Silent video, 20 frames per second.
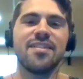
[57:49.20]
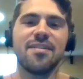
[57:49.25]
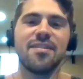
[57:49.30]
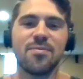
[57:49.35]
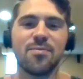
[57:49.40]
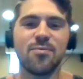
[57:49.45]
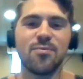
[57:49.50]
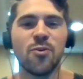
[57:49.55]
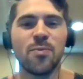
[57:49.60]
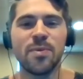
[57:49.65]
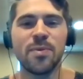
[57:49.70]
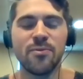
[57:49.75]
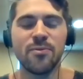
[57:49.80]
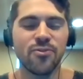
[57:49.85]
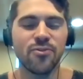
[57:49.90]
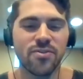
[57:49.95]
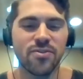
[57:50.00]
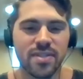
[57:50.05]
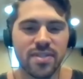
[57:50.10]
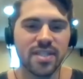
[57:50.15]
what people
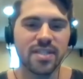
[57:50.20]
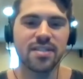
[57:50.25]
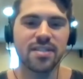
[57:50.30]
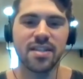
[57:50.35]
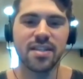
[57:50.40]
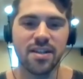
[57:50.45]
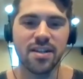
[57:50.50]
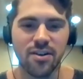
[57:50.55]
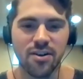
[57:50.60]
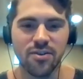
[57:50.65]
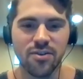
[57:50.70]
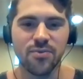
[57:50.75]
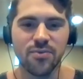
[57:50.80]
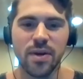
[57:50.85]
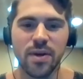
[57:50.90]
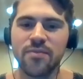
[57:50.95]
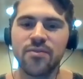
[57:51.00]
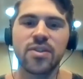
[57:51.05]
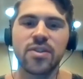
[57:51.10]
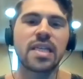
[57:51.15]
don't see is, like,
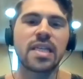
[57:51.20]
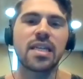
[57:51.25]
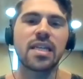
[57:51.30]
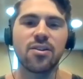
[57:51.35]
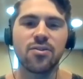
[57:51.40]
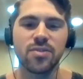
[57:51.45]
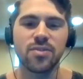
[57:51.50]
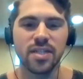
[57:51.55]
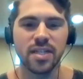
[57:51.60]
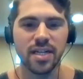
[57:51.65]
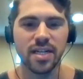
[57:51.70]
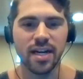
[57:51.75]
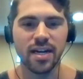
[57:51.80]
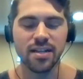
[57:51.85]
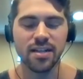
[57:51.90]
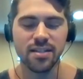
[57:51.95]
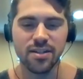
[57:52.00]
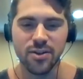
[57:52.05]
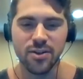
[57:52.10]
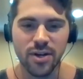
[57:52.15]
everything that goes into
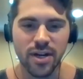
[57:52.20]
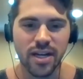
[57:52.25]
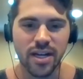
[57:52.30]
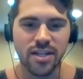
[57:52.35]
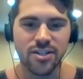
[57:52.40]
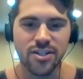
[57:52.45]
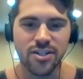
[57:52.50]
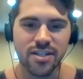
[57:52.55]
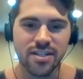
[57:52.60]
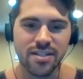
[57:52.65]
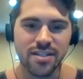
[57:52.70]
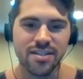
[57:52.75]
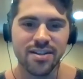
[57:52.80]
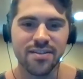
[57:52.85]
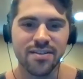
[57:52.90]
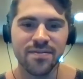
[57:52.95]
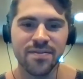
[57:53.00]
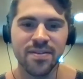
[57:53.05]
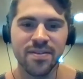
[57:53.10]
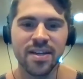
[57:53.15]
content creation and stuff.